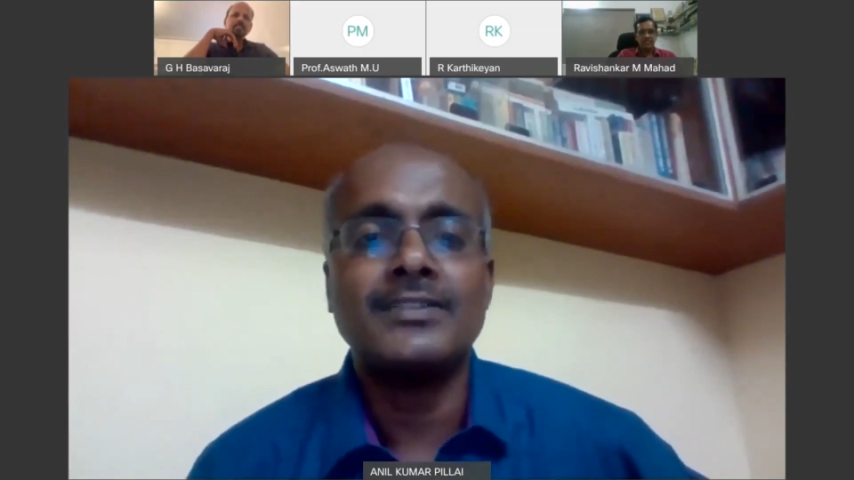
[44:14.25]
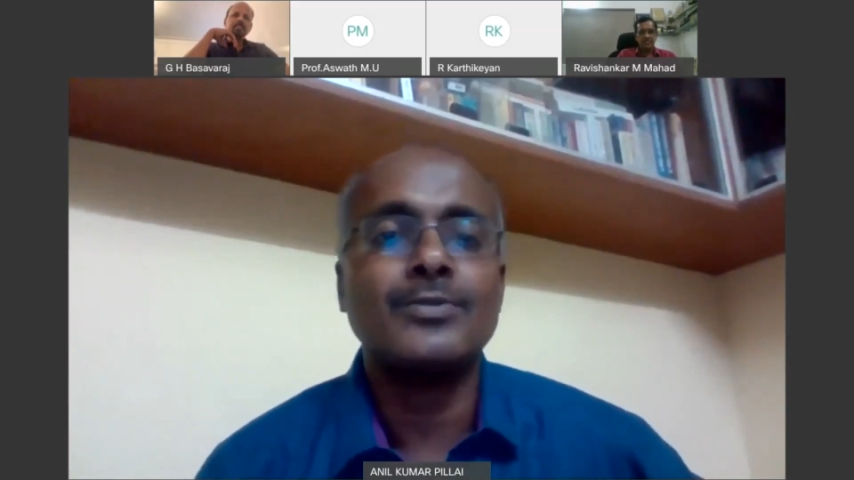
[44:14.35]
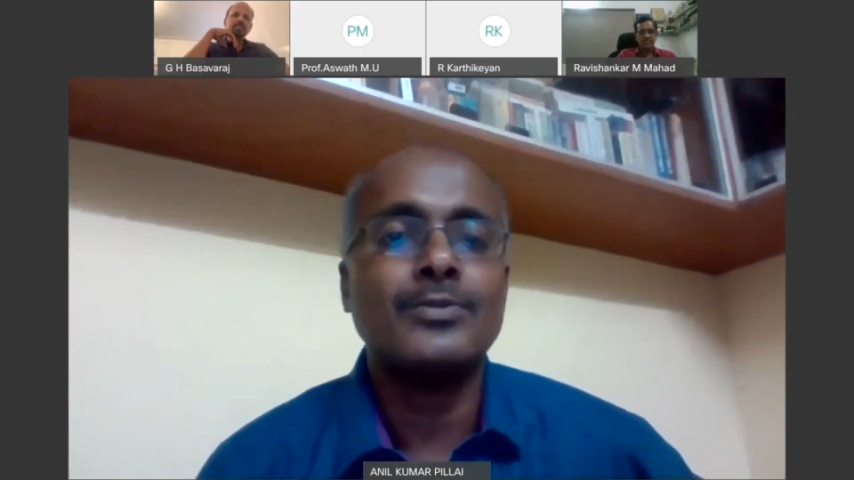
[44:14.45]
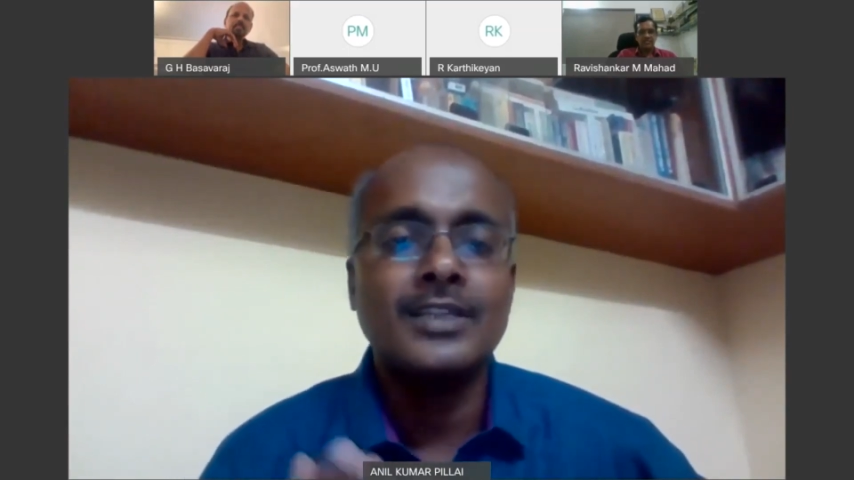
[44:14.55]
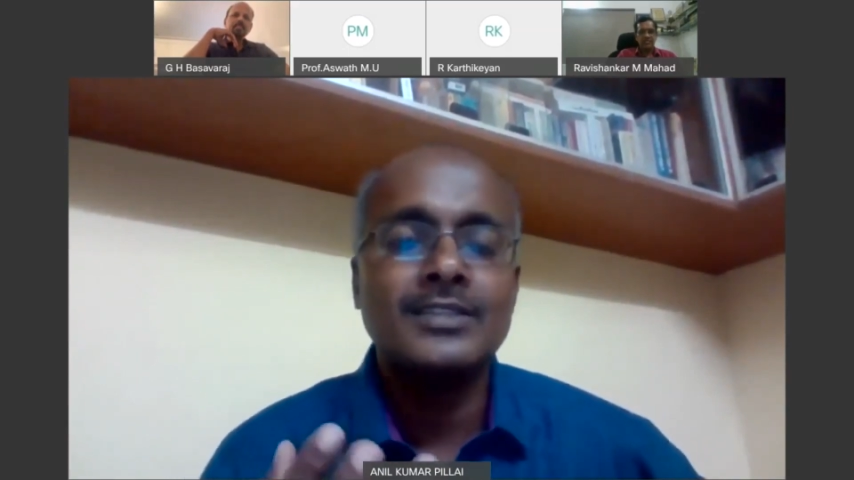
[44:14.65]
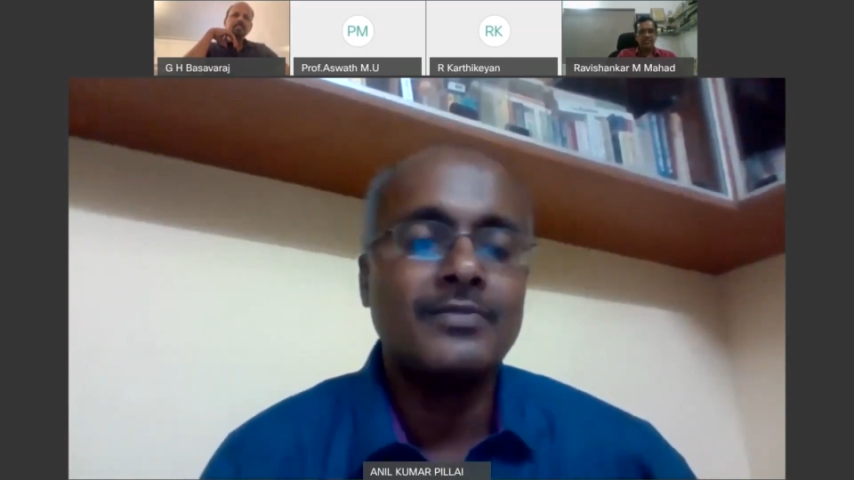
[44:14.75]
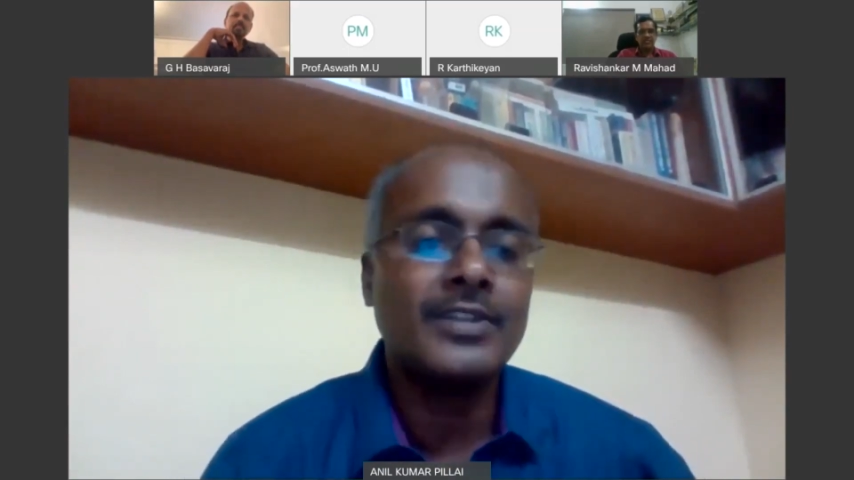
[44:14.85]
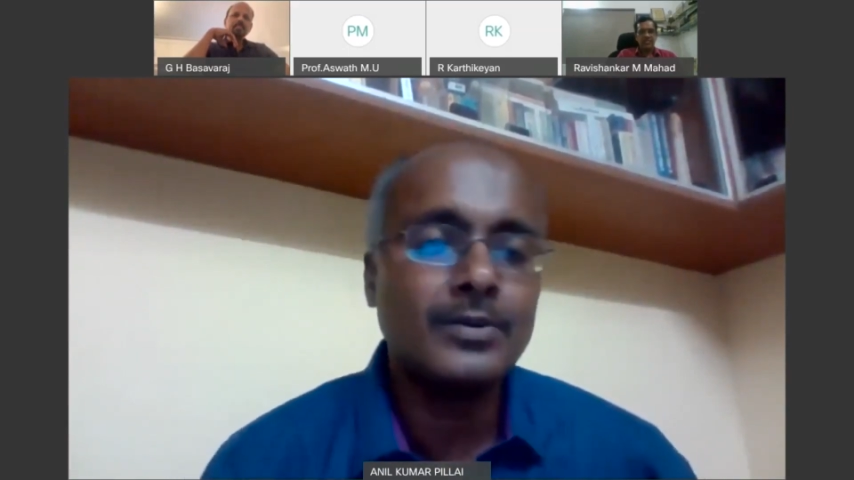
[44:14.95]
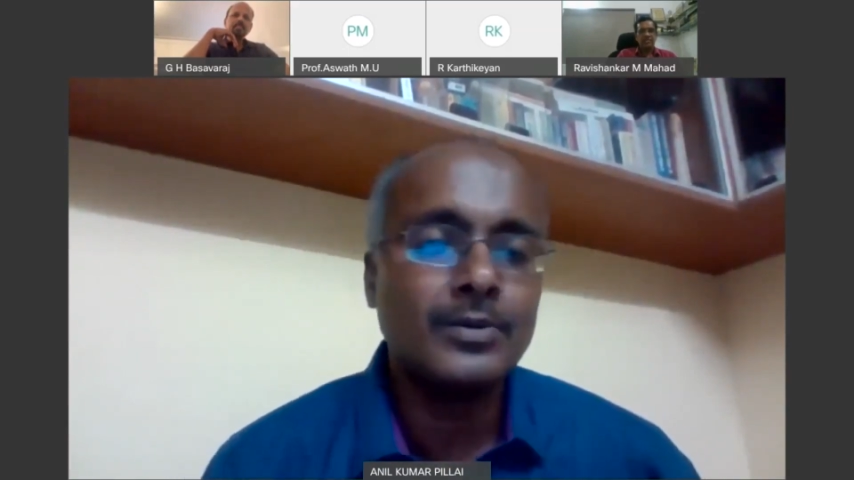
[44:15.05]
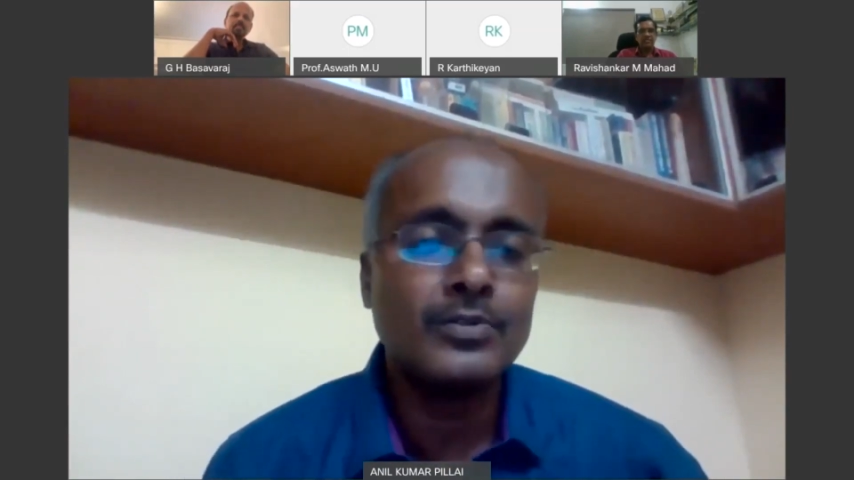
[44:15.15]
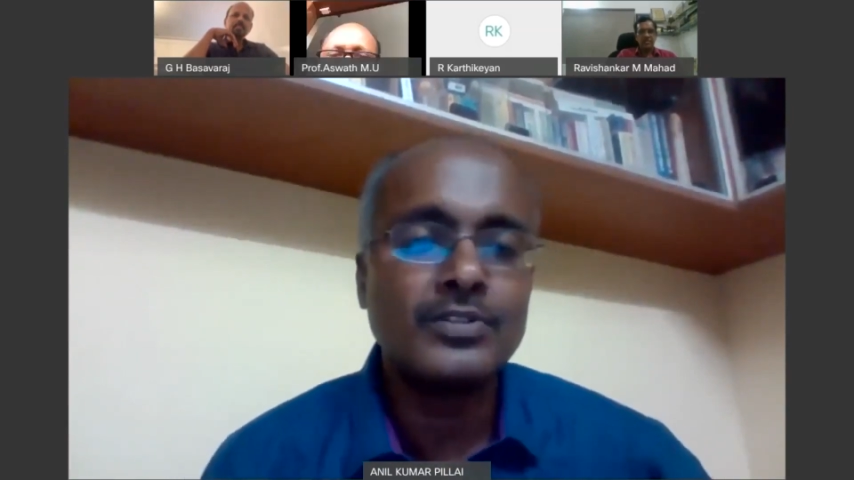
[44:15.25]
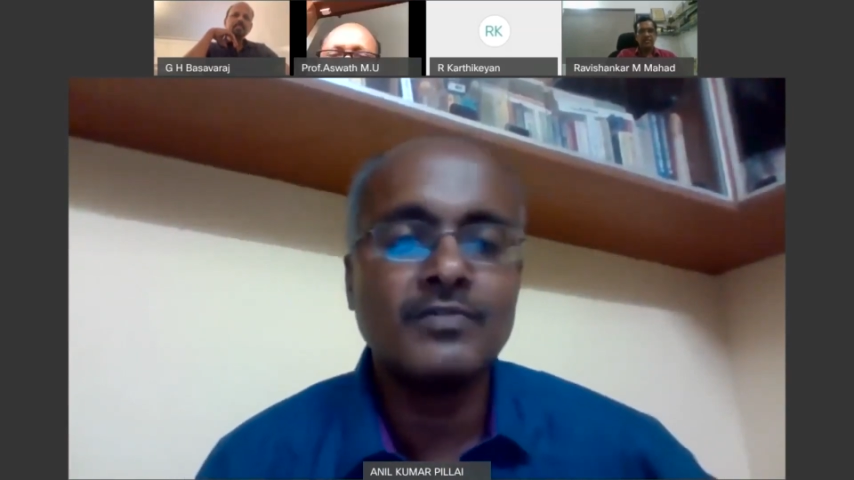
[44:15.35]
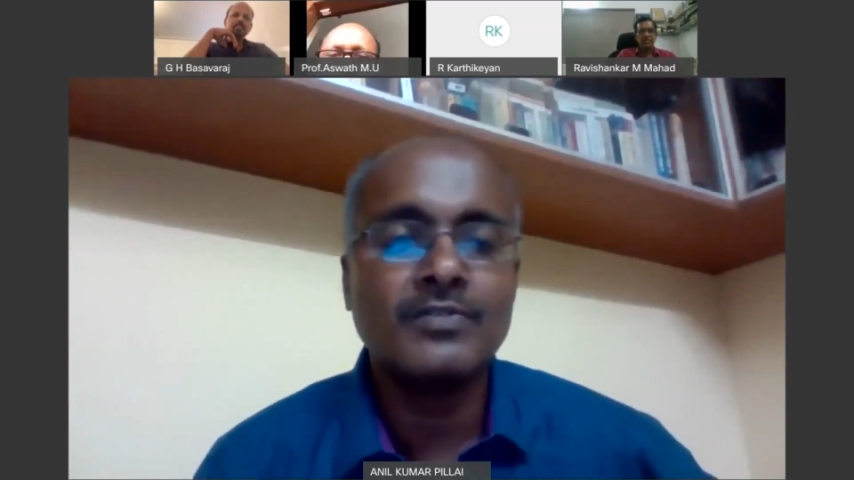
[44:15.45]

So that's a very good question.